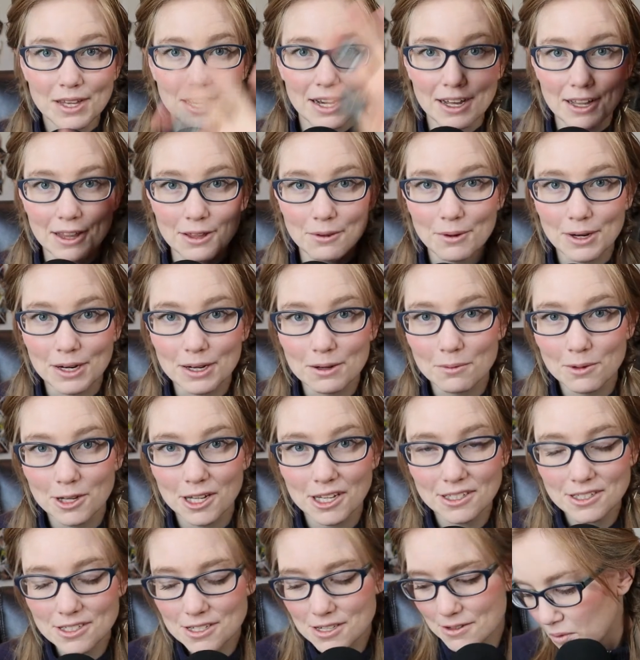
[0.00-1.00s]
Highly
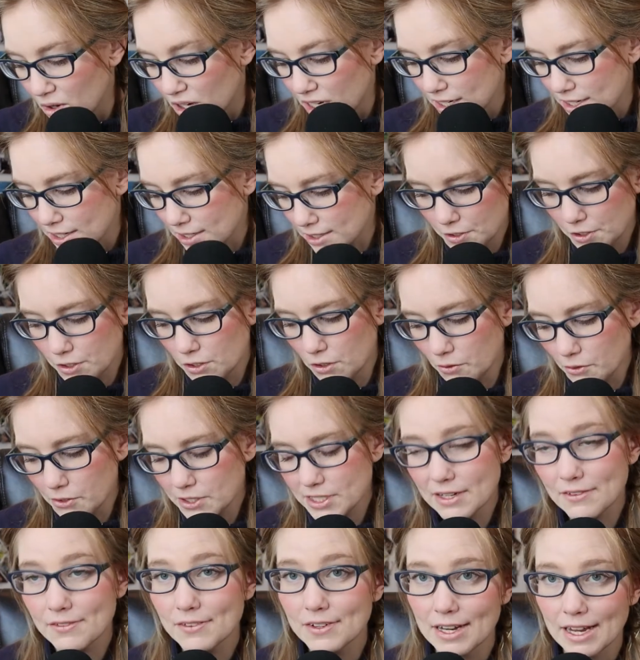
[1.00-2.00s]
recommend. But The Girl with
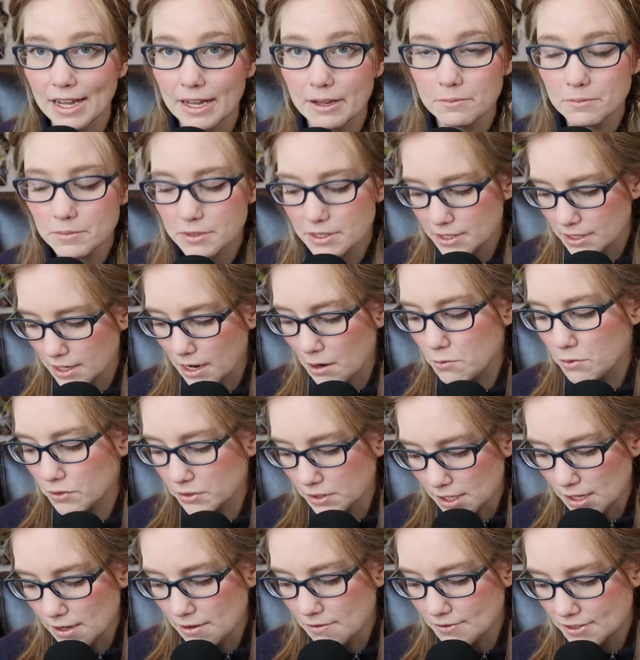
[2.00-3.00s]
Seven Names, I
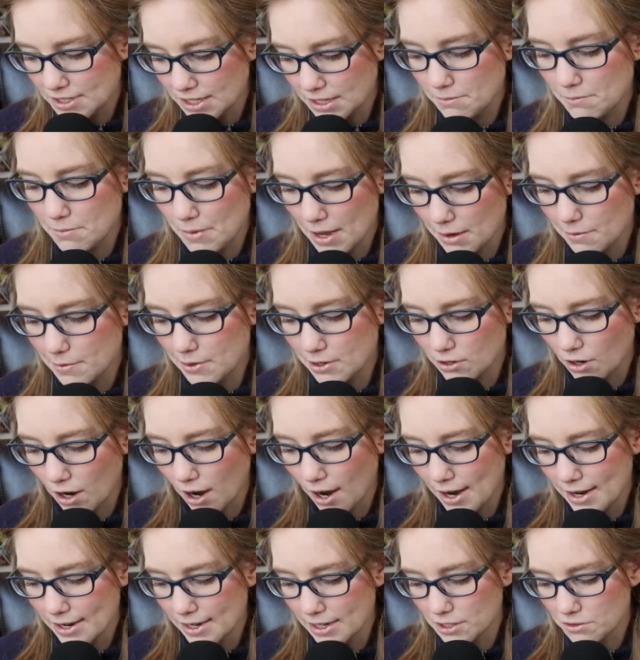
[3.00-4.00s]
believe, did make me
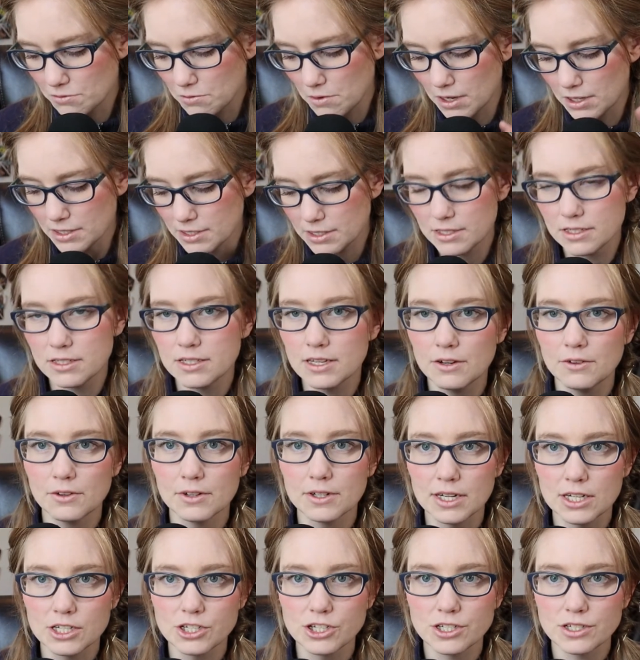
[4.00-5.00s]
cry, as well as The Secret
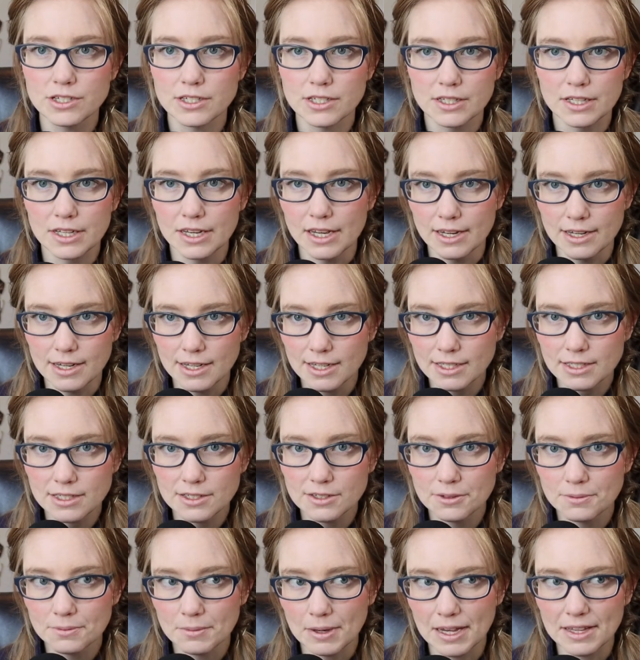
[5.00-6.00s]
Agent and The
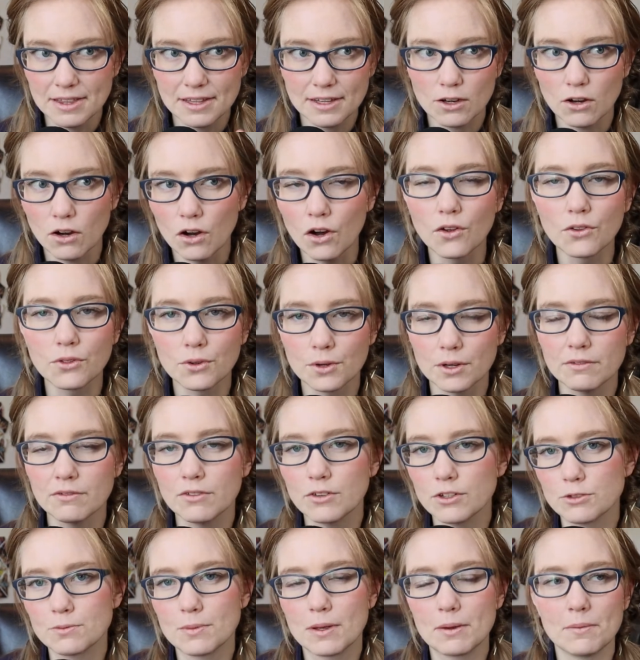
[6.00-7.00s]
Idiot. I think all three of
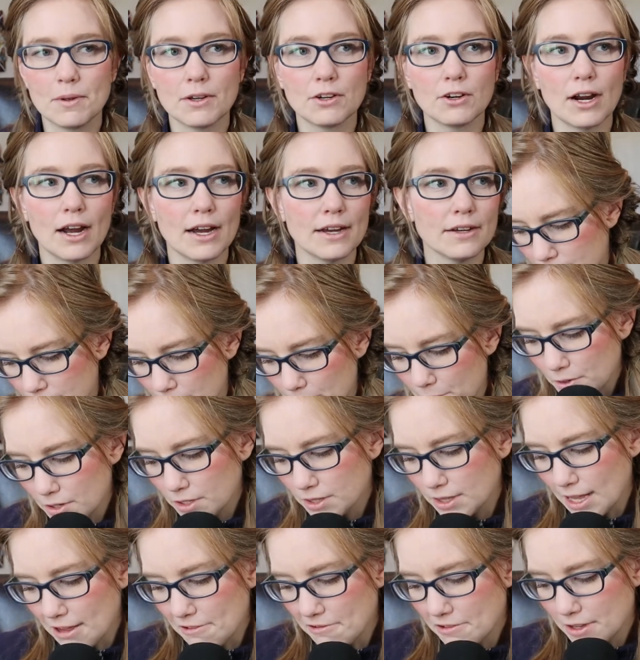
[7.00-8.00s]
those made me cry. Number
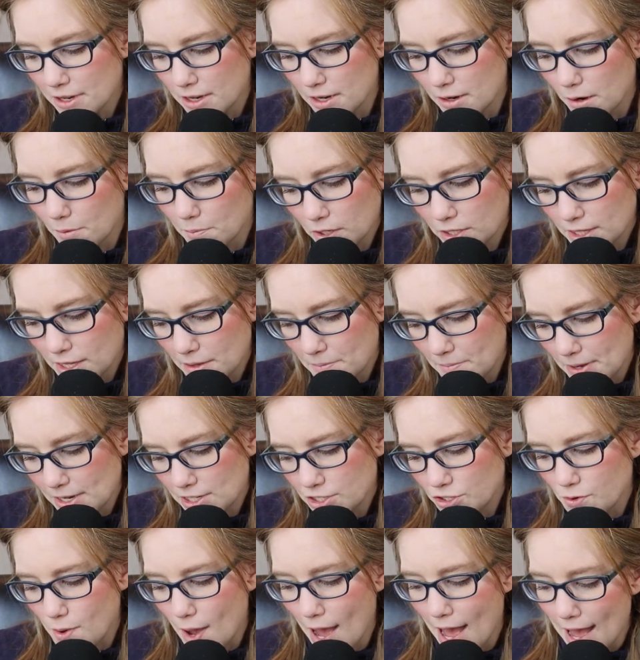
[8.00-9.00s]
11, a book that
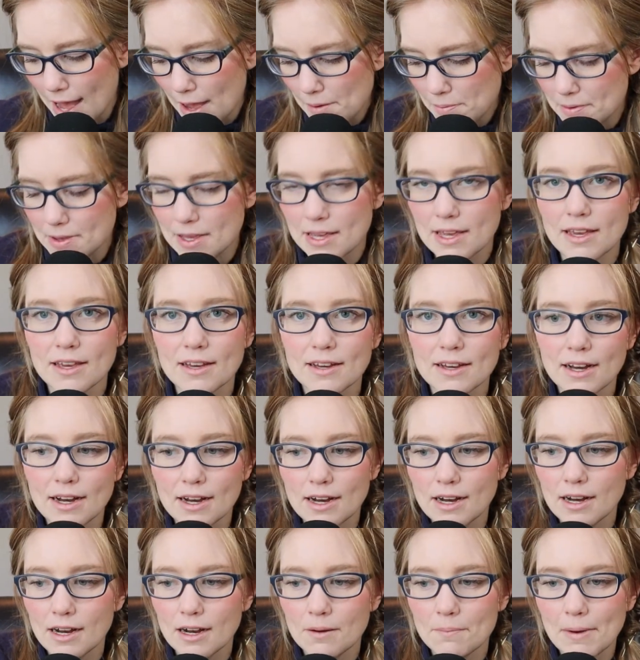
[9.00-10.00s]
made you happy.
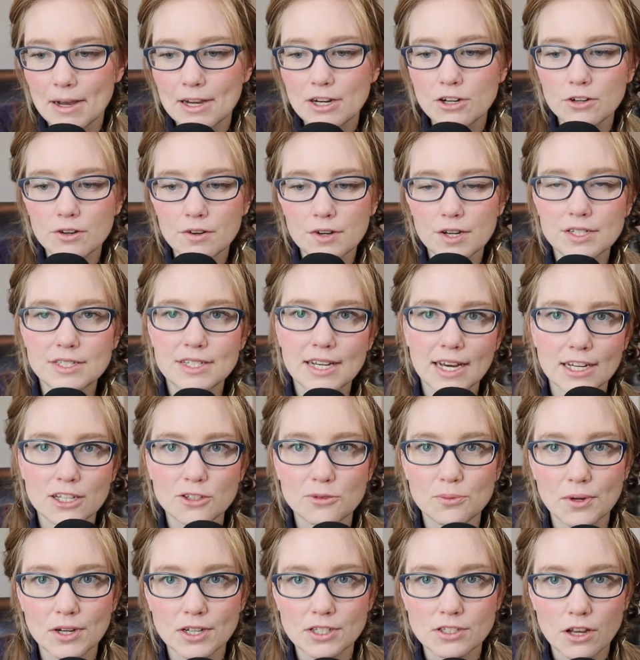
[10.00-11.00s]
My Korean
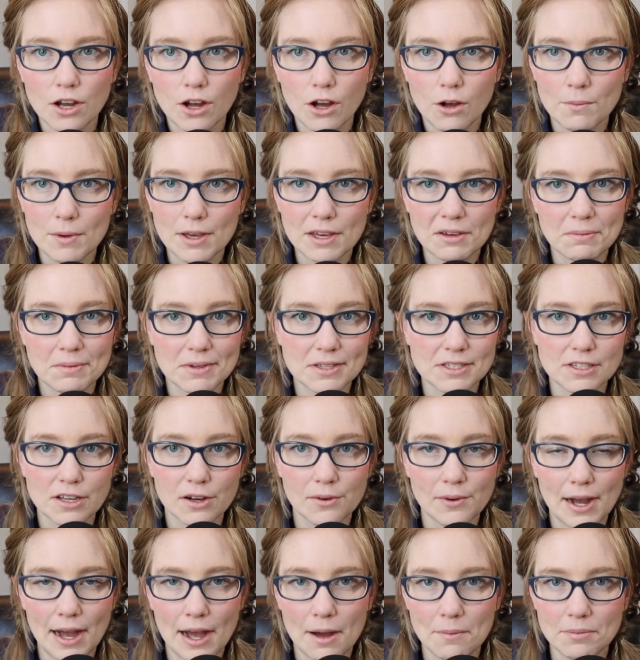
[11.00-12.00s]
textbooks all make me
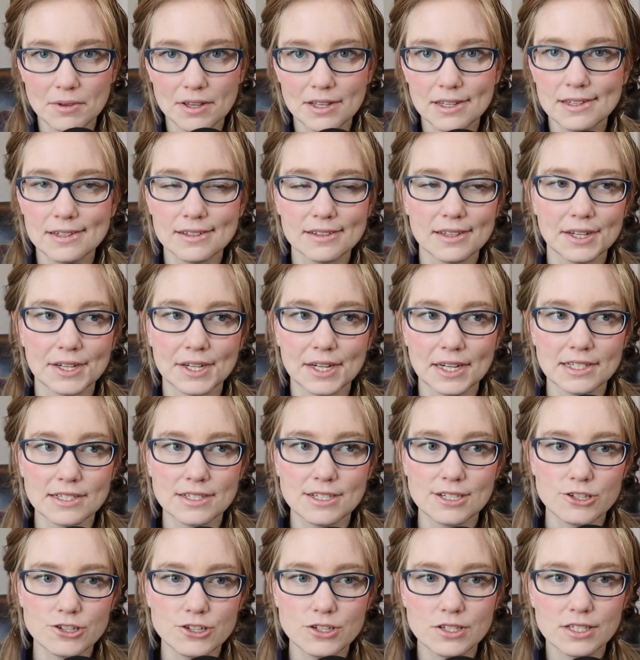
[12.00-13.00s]
so happy. Like, I
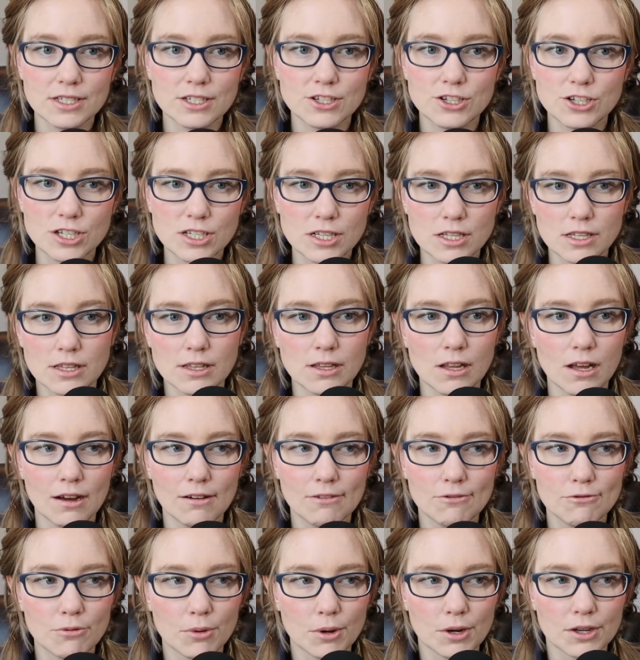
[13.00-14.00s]
seriously just
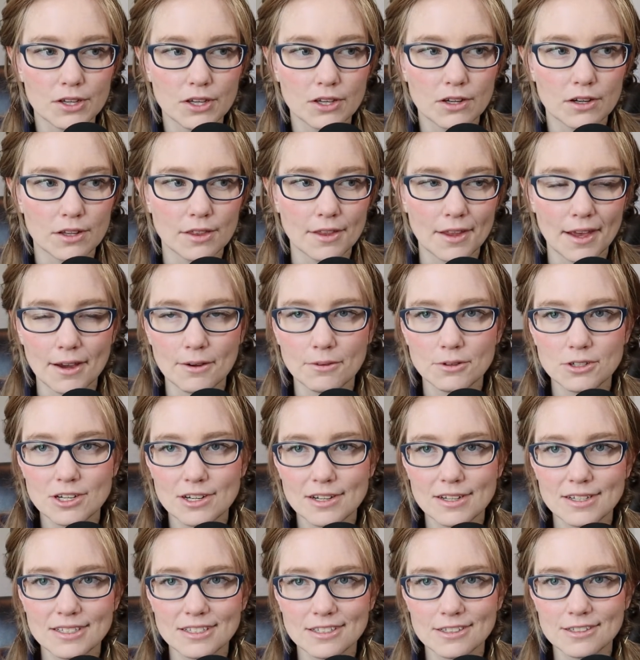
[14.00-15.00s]
love working on
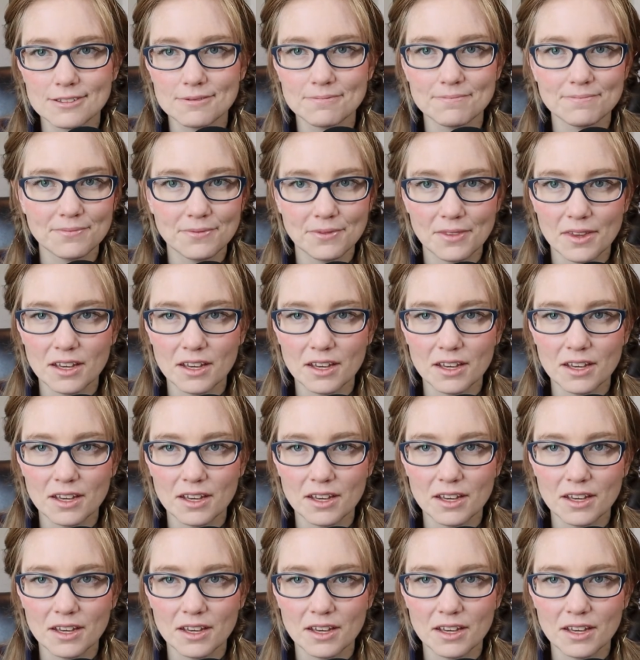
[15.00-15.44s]
languages,